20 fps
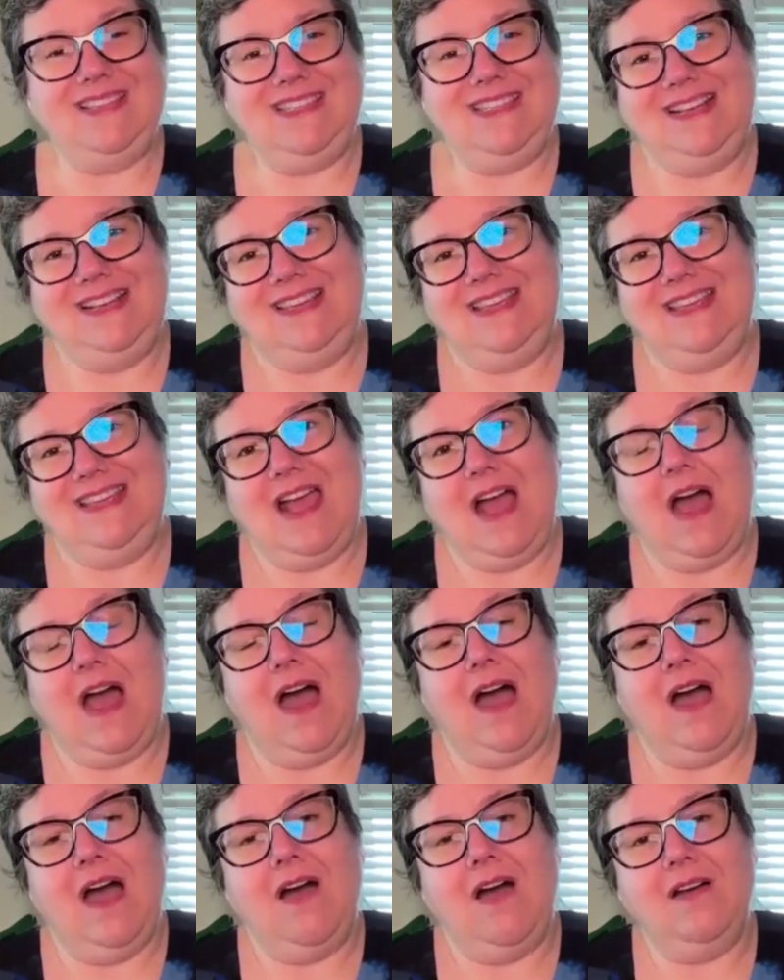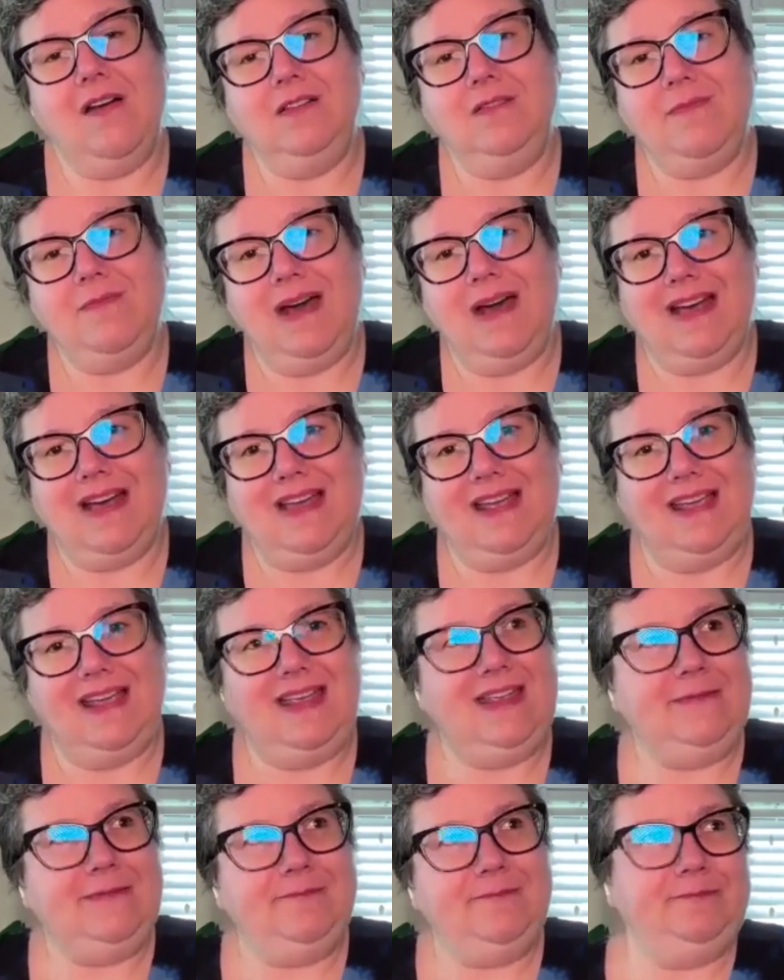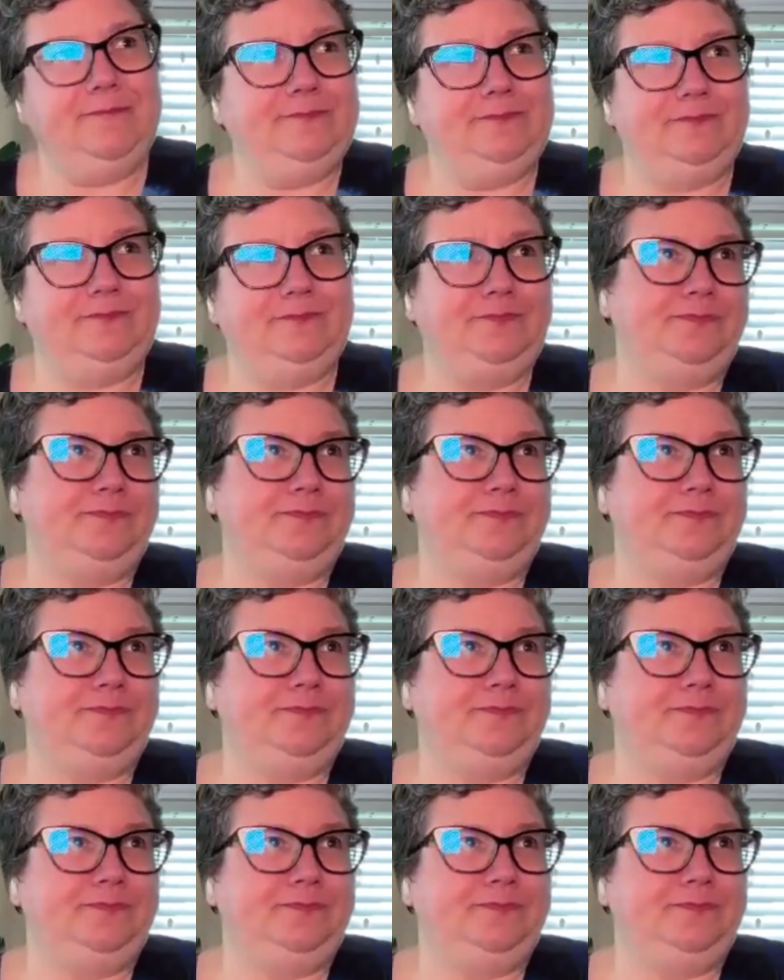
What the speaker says: Basically, all my